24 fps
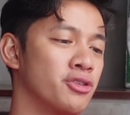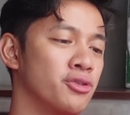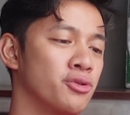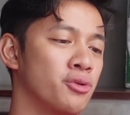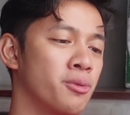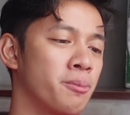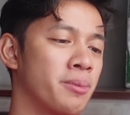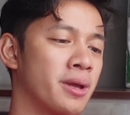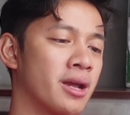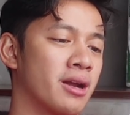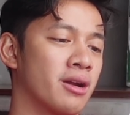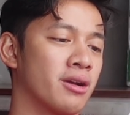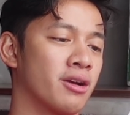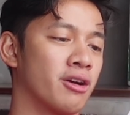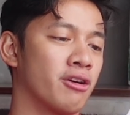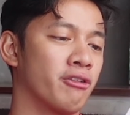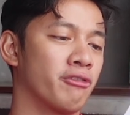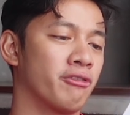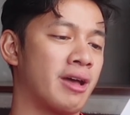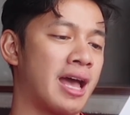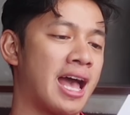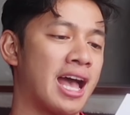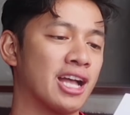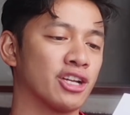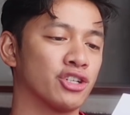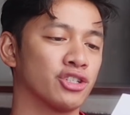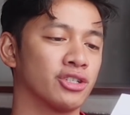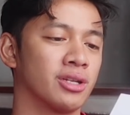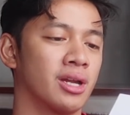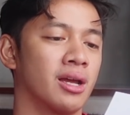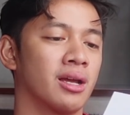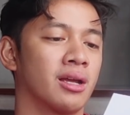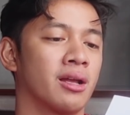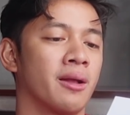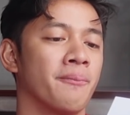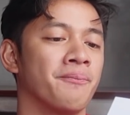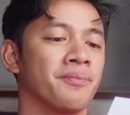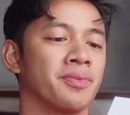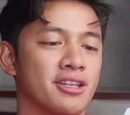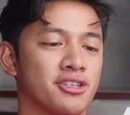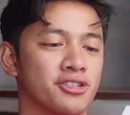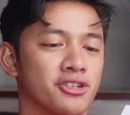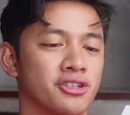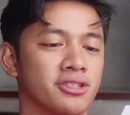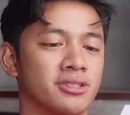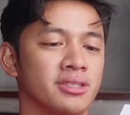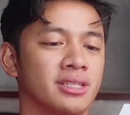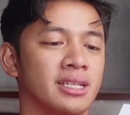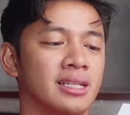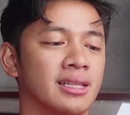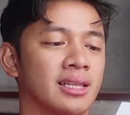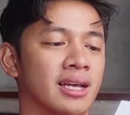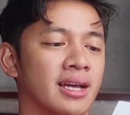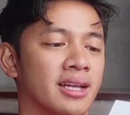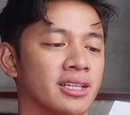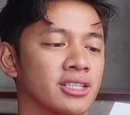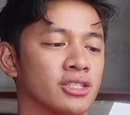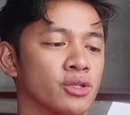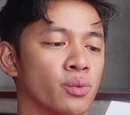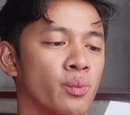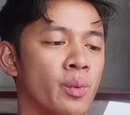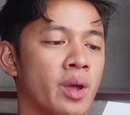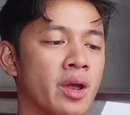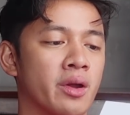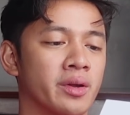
your new pair of hashtag Skechers Delights.